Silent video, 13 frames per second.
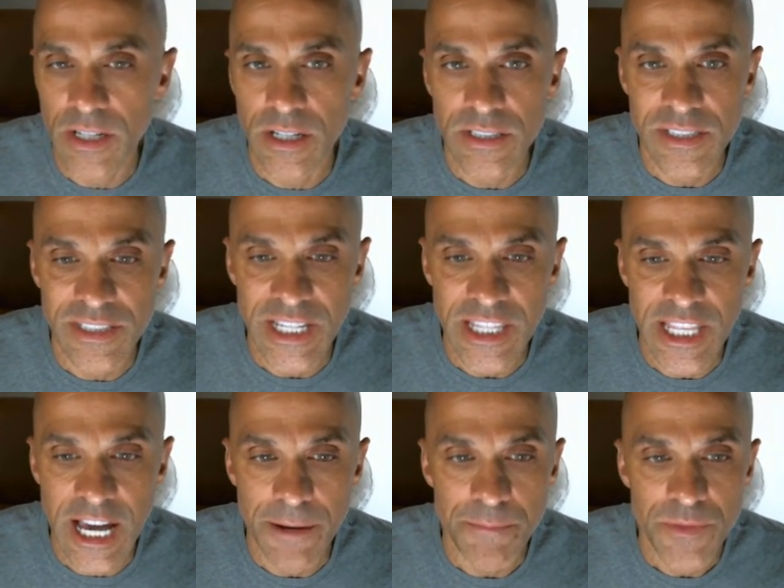see
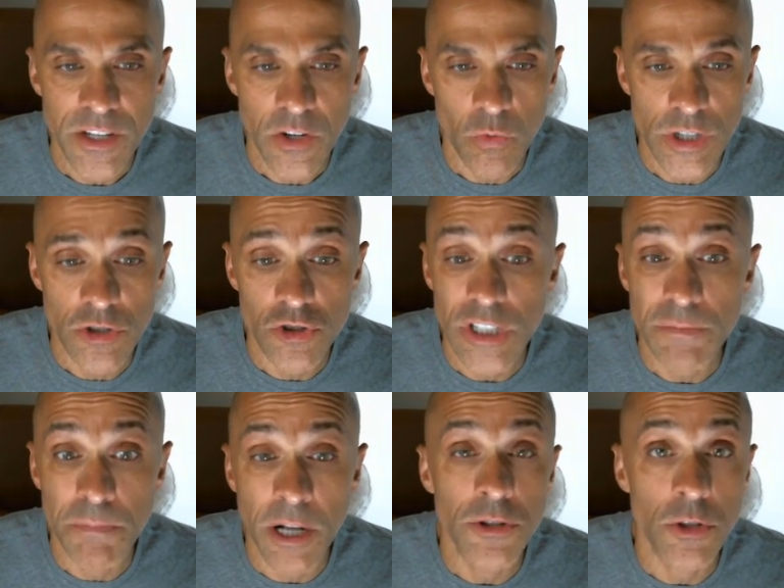that when you see
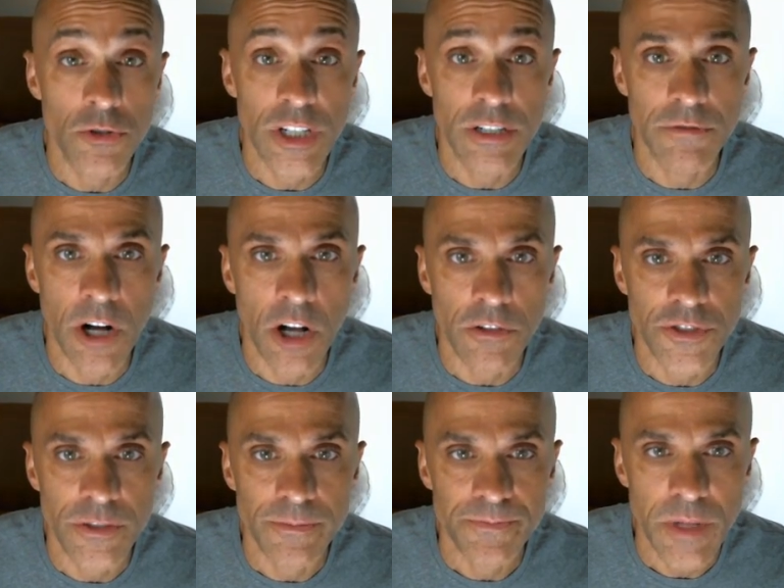bundles involved.
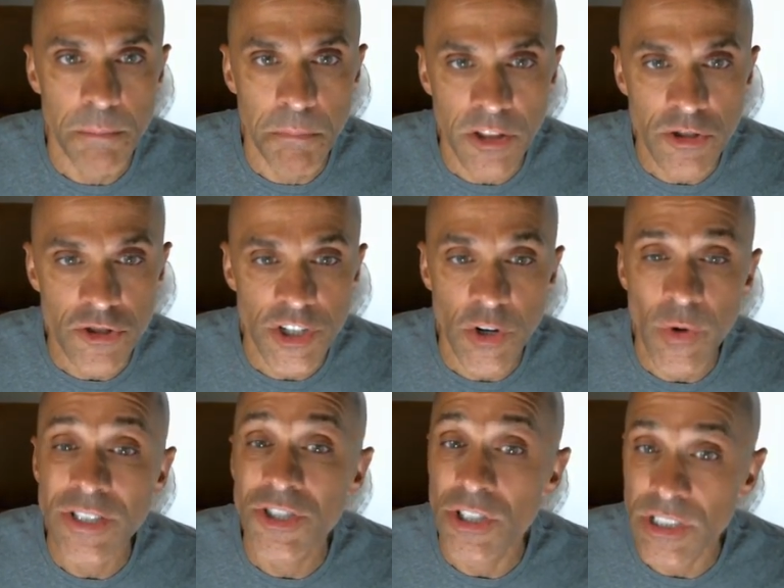Bundles are
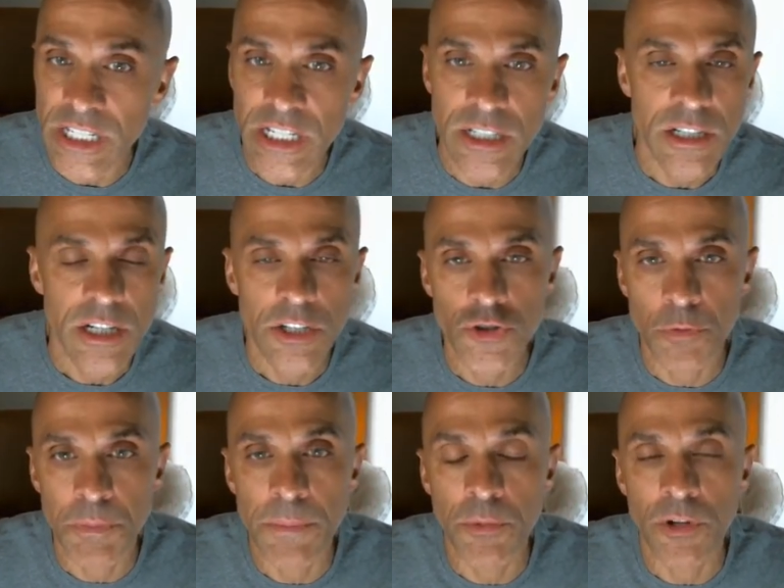going to lead to
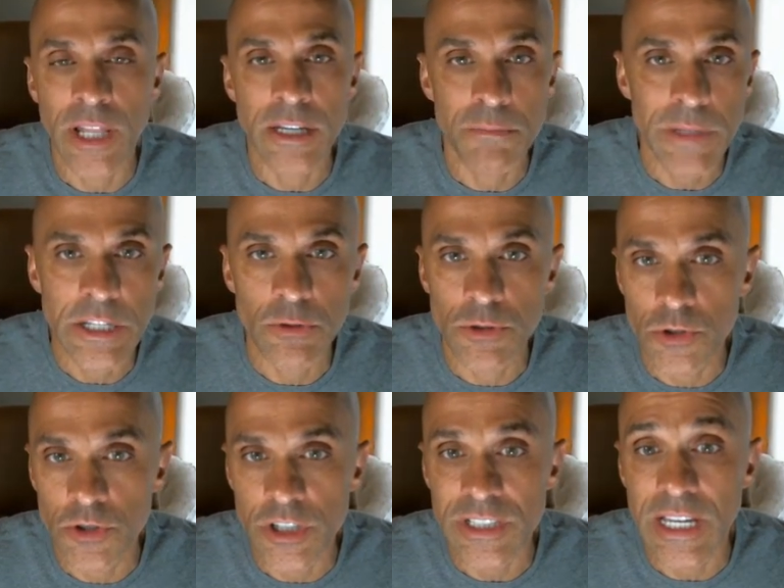people like me who do
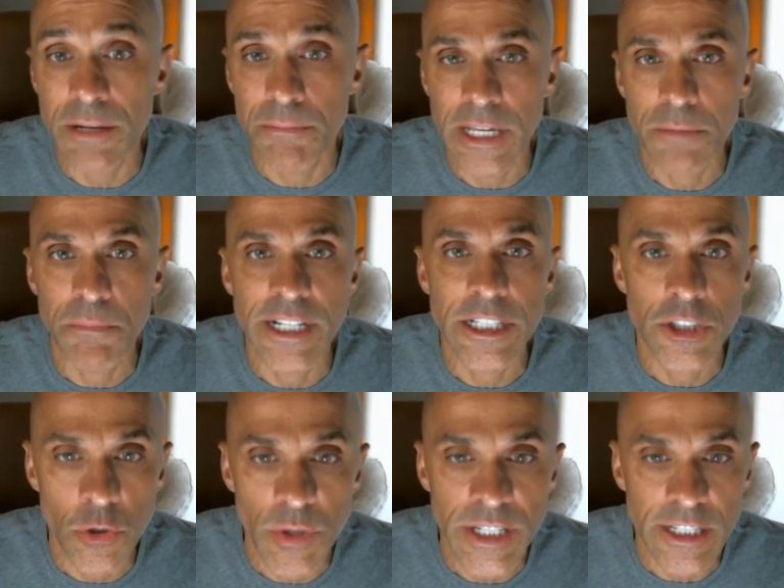this and make money
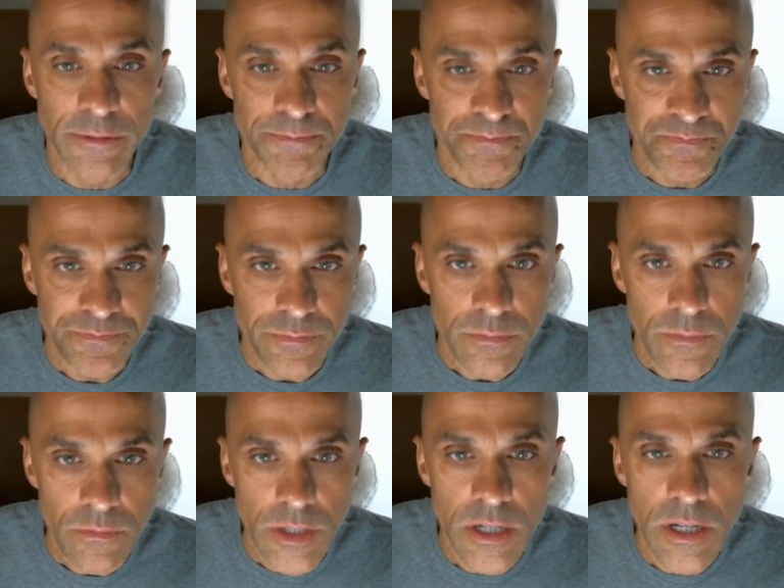doing
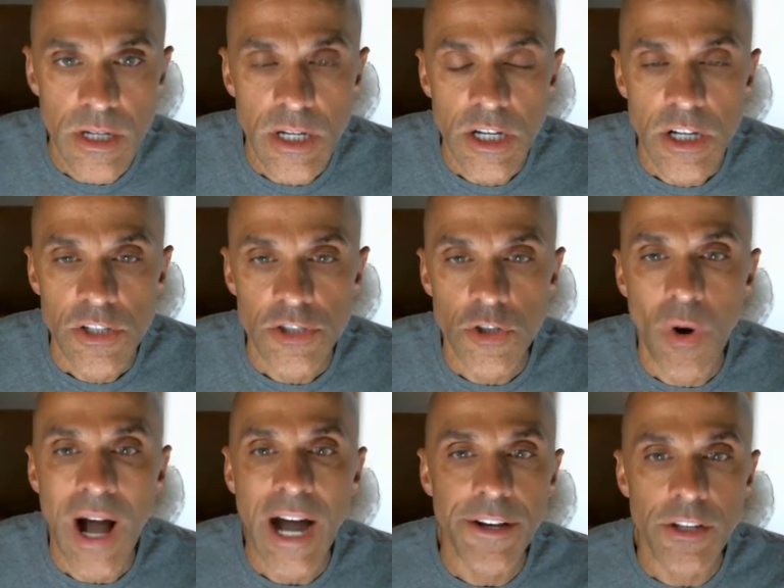it. So
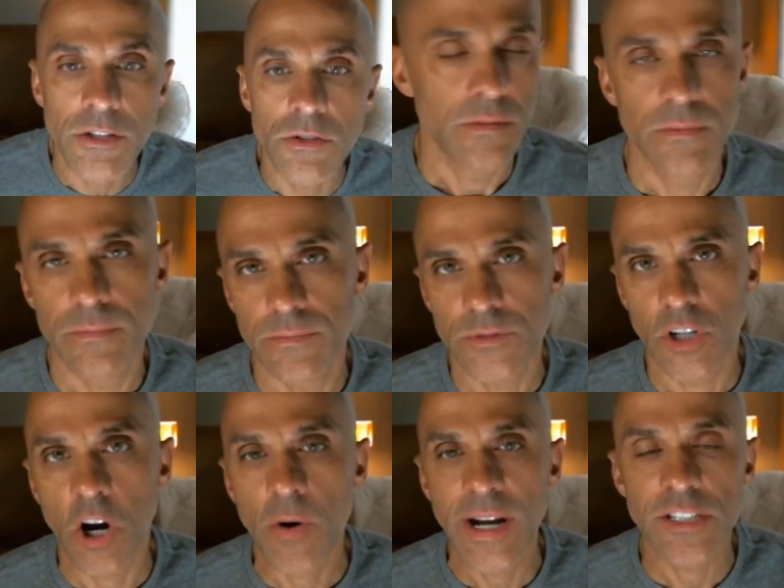how do you...
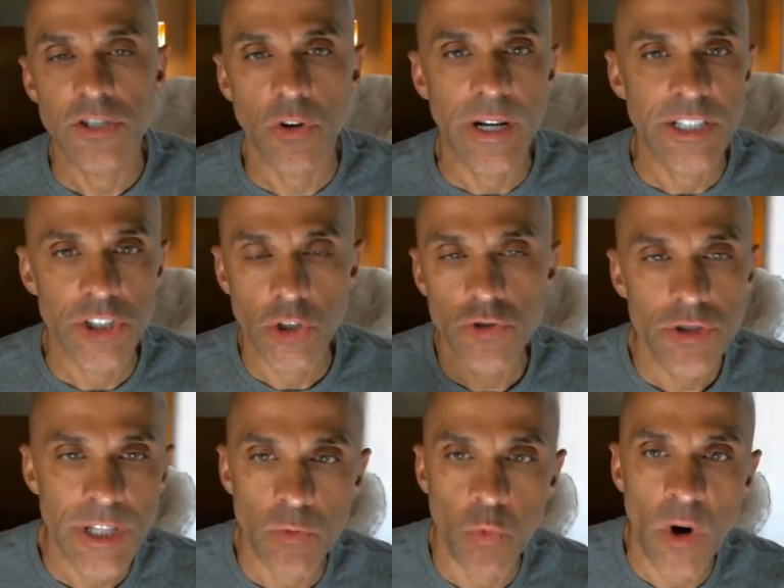All right, so I showed
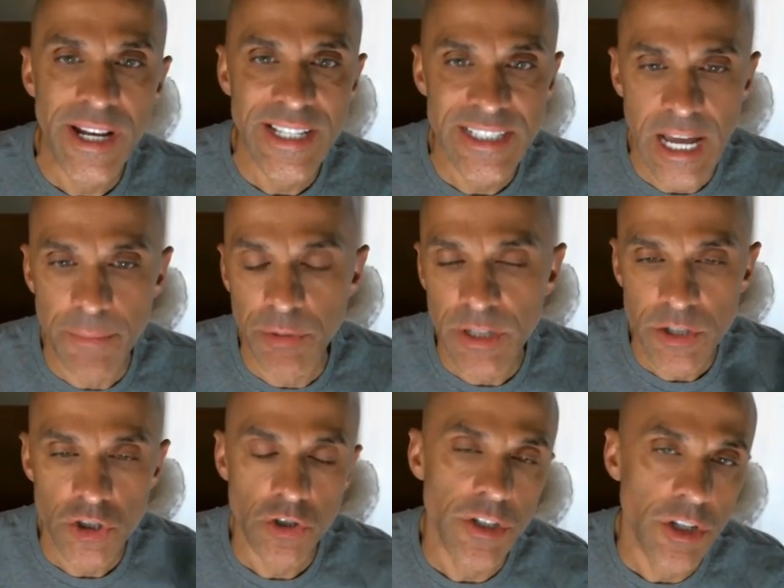you that one example. Let
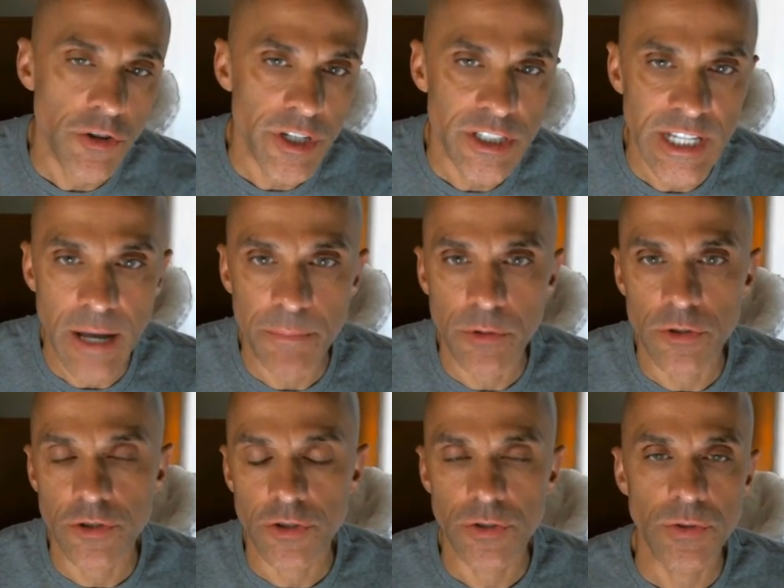me show you another example
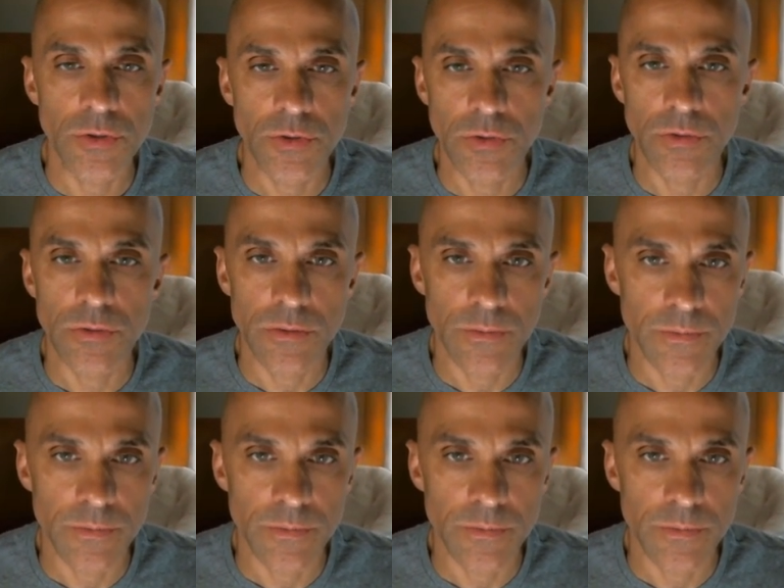to